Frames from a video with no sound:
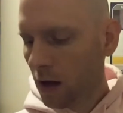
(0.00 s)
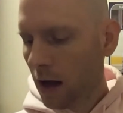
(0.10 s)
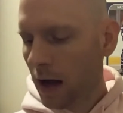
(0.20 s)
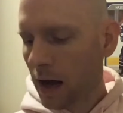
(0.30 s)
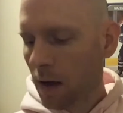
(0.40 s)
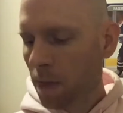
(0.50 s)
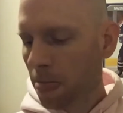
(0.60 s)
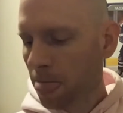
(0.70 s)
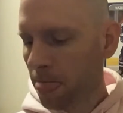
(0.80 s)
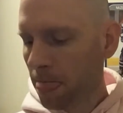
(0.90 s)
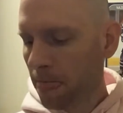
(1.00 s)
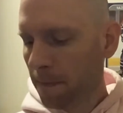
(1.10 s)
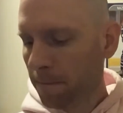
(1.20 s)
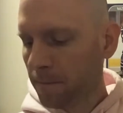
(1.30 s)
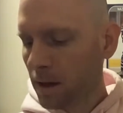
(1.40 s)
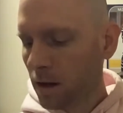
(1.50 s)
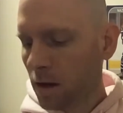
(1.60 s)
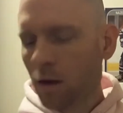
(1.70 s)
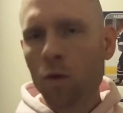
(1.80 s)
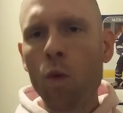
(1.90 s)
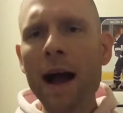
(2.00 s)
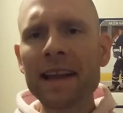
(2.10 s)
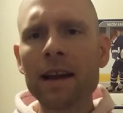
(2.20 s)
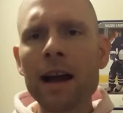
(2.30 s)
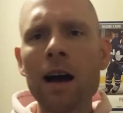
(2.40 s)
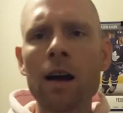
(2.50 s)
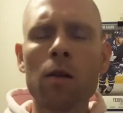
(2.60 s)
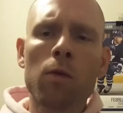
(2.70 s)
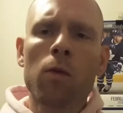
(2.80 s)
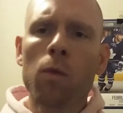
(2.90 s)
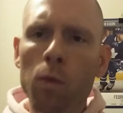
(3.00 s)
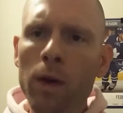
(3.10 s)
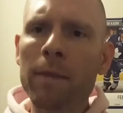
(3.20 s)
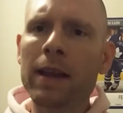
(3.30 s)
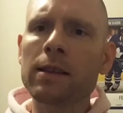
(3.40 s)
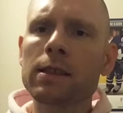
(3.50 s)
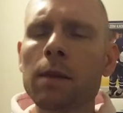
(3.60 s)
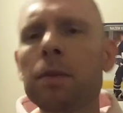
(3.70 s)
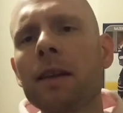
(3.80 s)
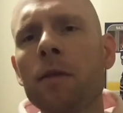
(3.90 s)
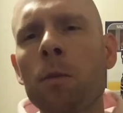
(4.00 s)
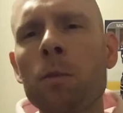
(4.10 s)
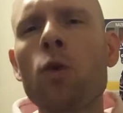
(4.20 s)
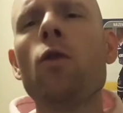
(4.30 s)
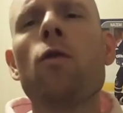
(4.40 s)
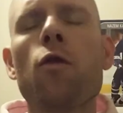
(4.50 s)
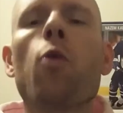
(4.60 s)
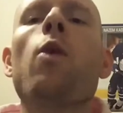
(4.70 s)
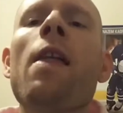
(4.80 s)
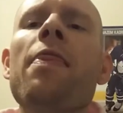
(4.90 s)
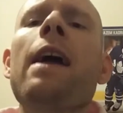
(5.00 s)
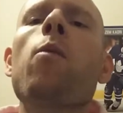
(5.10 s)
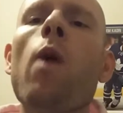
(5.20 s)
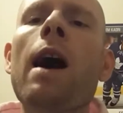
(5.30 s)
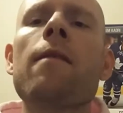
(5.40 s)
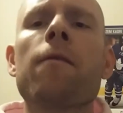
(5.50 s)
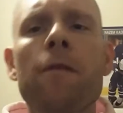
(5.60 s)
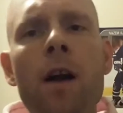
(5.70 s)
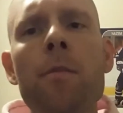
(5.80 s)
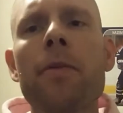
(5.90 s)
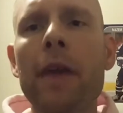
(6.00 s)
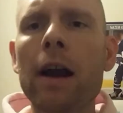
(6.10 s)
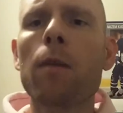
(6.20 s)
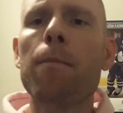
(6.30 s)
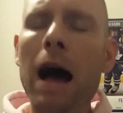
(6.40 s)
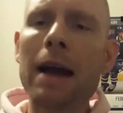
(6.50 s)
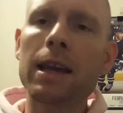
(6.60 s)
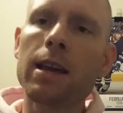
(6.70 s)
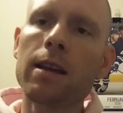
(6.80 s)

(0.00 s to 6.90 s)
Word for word: Um, why cannot women simply remove what they want from their body?